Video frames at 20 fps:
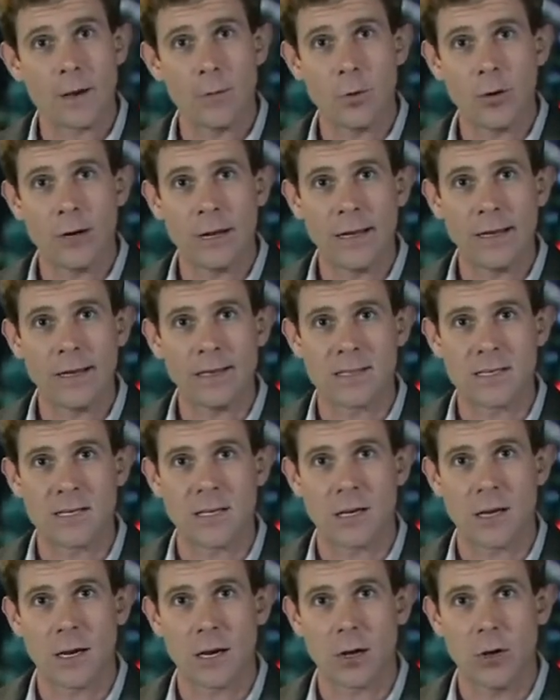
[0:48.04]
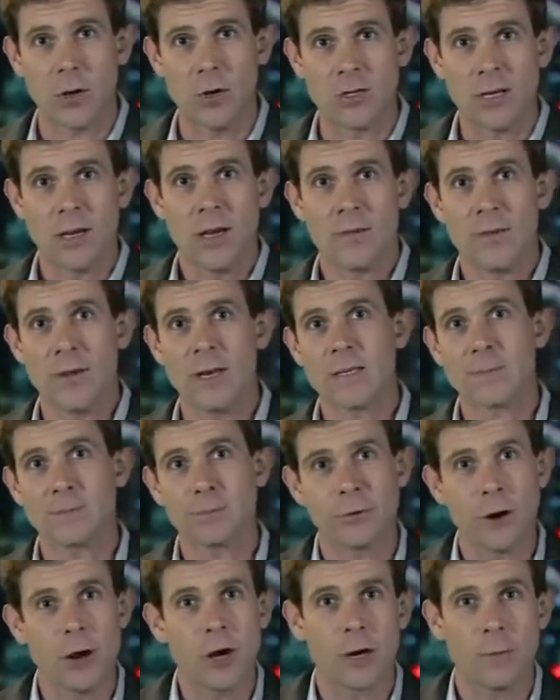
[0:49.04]
would lead it to conclude that its
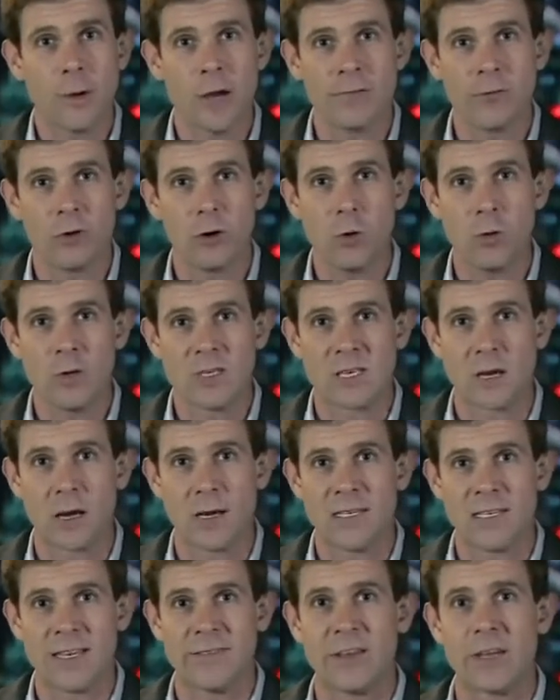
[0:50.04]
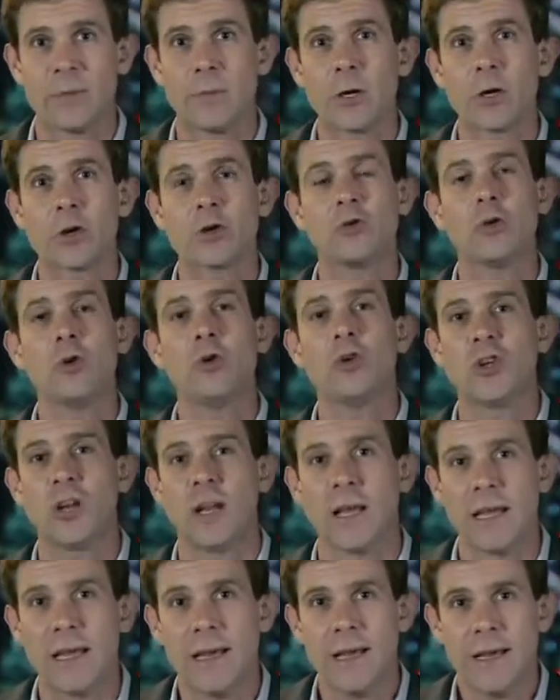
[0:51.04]
programme overall was scientific. But
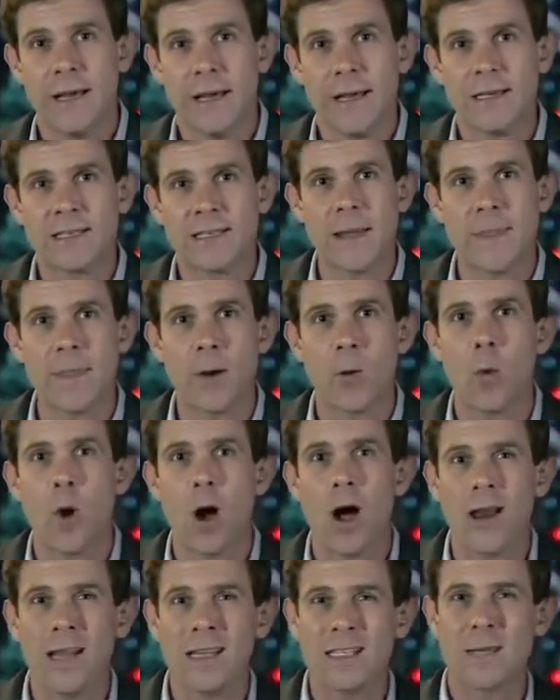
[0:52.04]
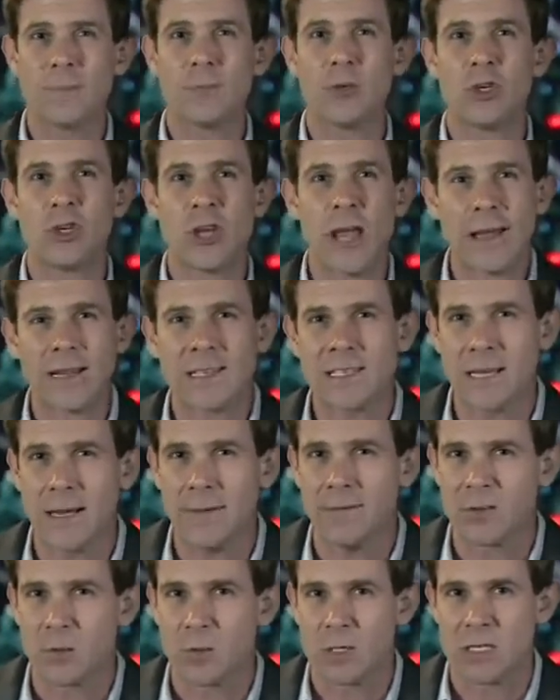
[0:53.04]
crucially, it that while its
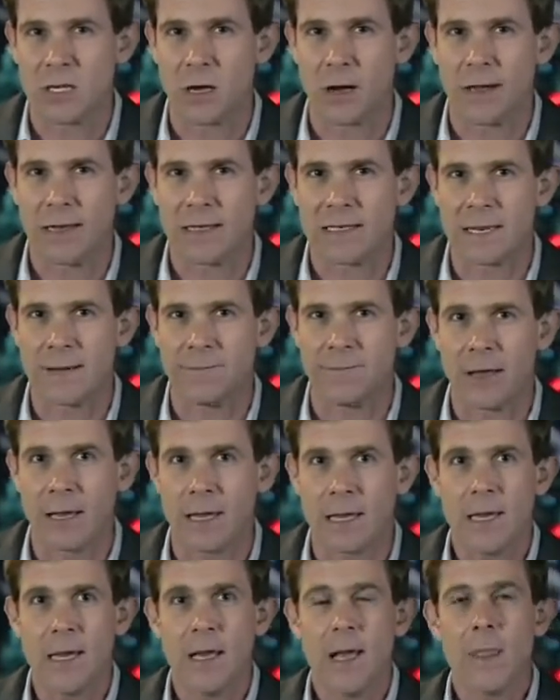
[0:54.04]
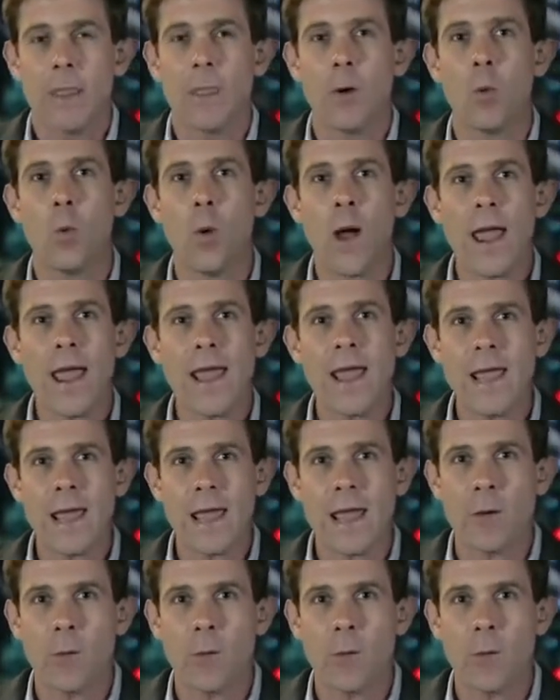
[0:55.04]
objectives were scientific, the way it